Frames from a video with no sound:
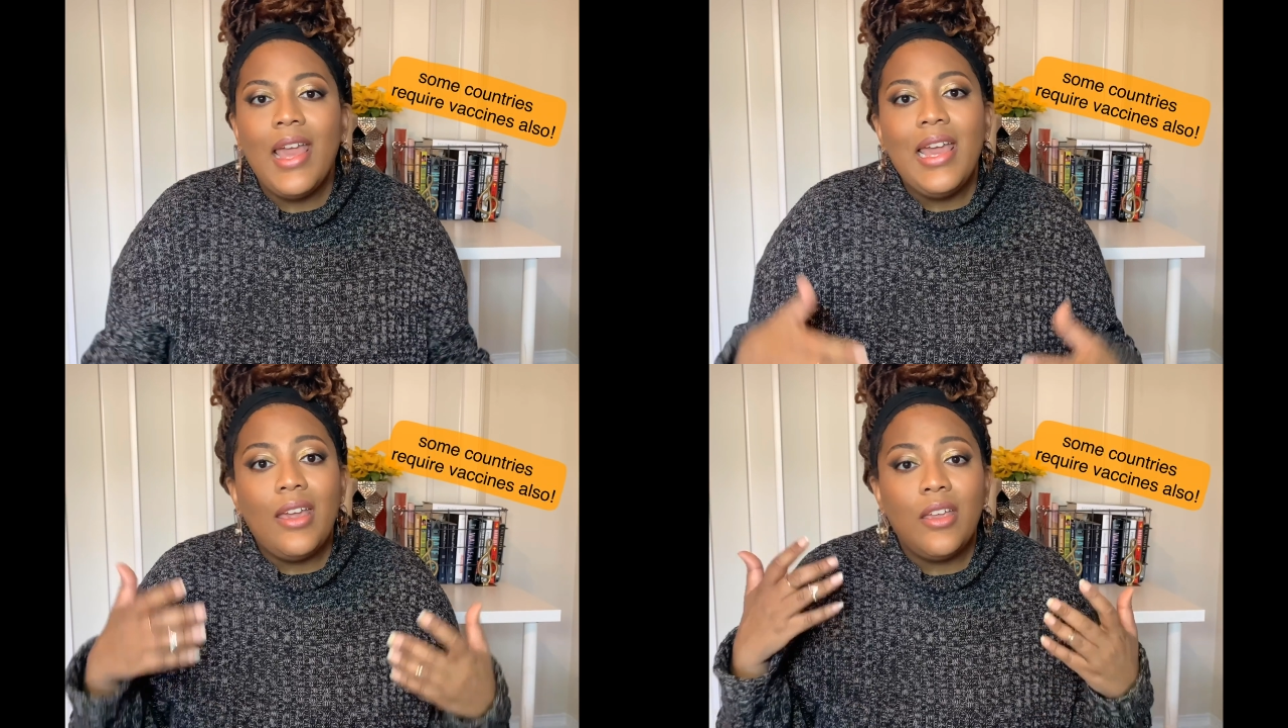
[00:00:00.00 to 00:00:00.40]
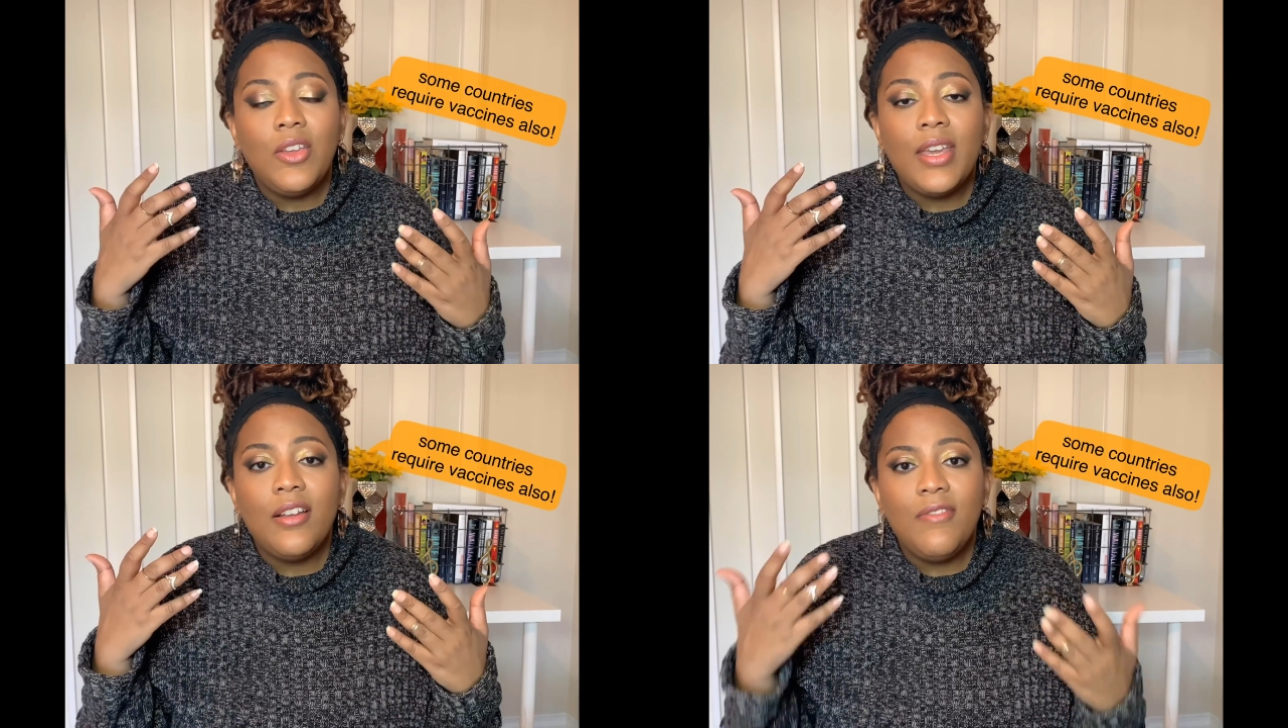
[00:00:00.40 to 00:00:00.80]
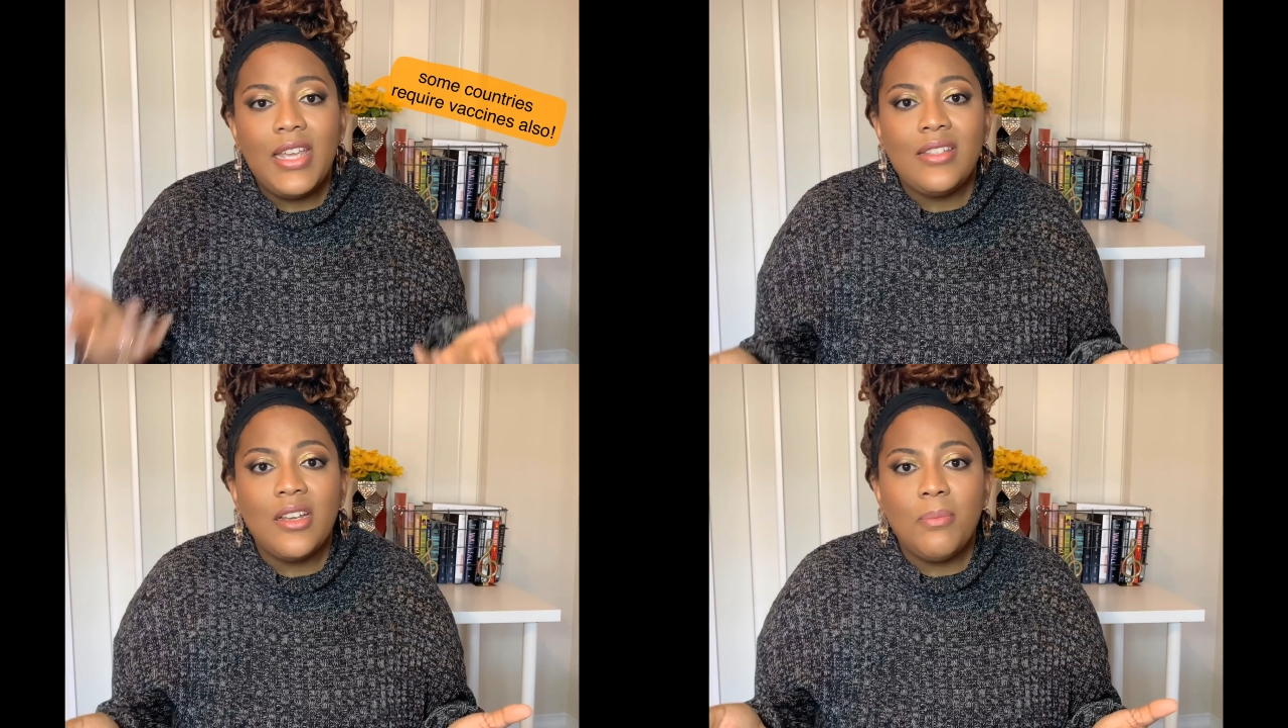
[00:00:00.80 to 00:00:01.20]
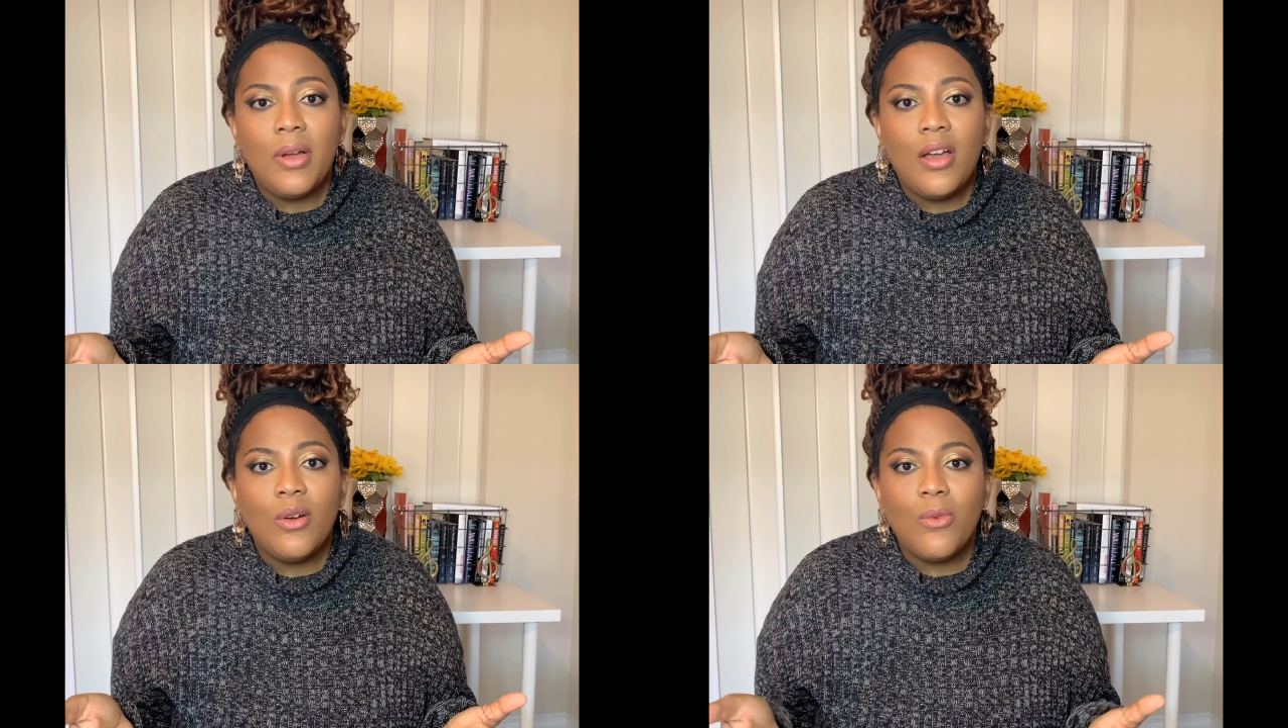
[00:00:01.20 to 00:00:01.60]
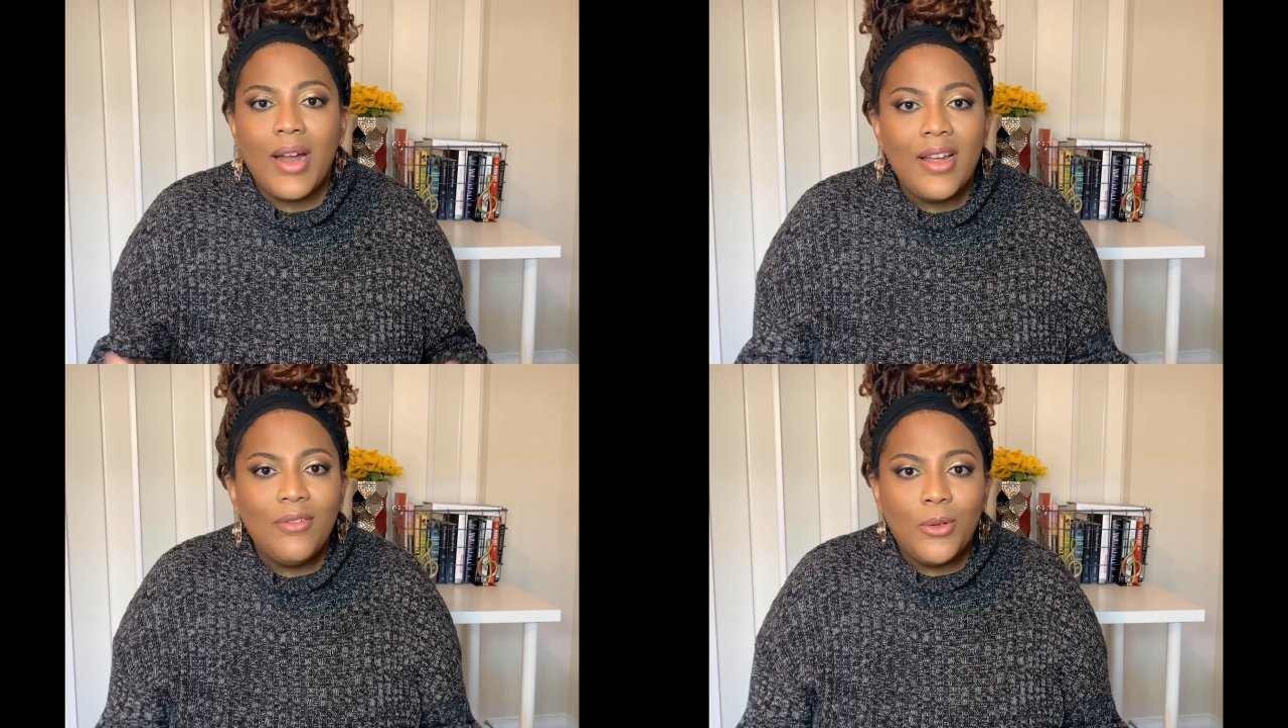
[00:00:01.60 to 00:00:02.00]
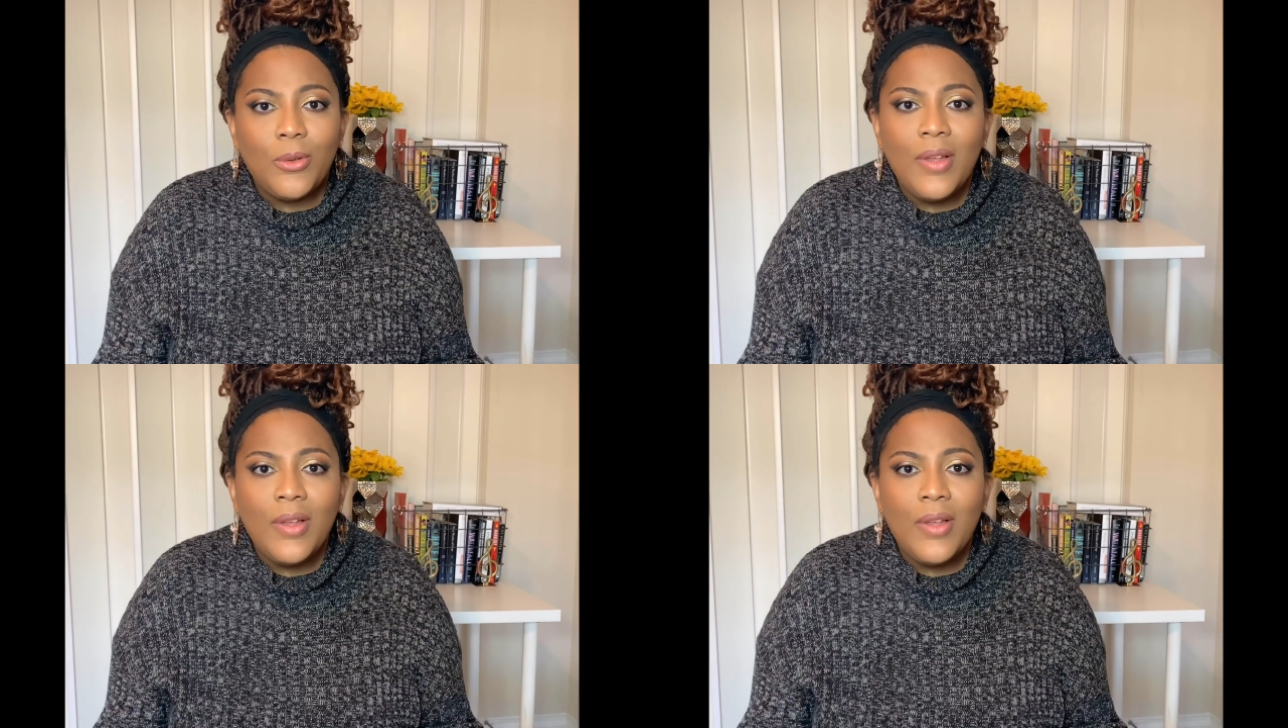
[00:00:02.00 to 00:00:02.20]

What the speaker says: Can you get a visa upon arrival?